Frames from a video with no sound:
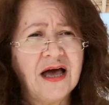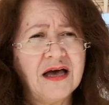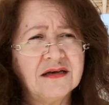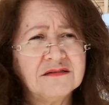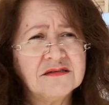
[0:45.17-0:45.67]

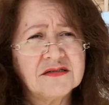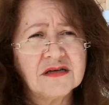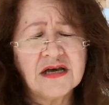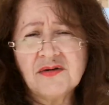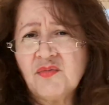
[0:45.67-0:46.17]
and
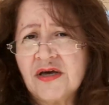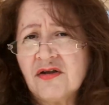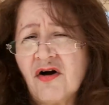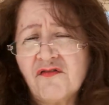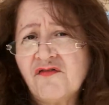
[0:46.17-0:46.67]
we're
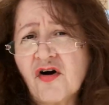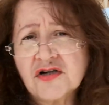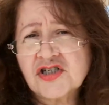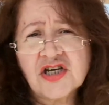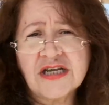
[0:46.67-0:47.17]
not
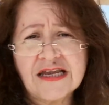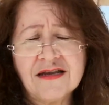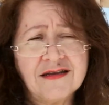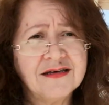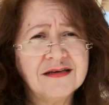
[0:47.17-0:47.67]

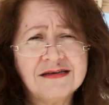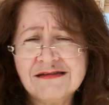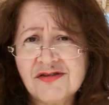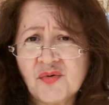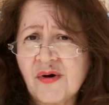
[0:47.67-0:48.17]
functioning
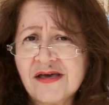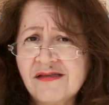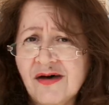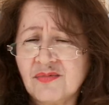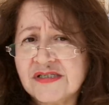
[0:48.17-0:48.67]
in the way
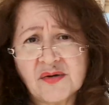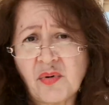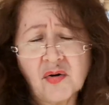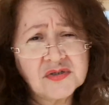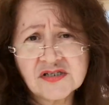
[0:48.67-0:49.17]
that we're
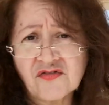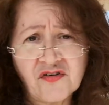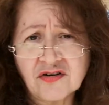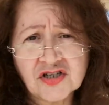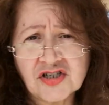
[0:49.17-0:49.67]
supposed to
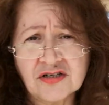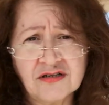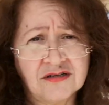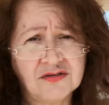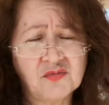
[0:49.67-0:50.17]
function,
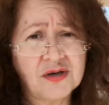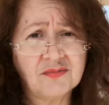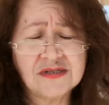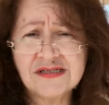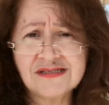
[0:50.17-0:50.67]
the way
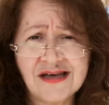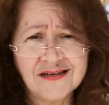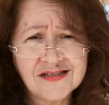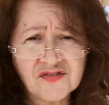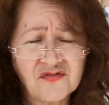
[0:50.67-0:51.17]
we're
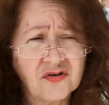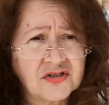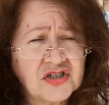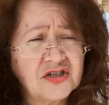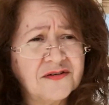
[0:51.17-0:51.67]
designed to
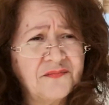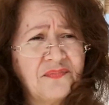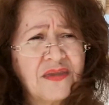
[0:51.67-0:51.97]
function.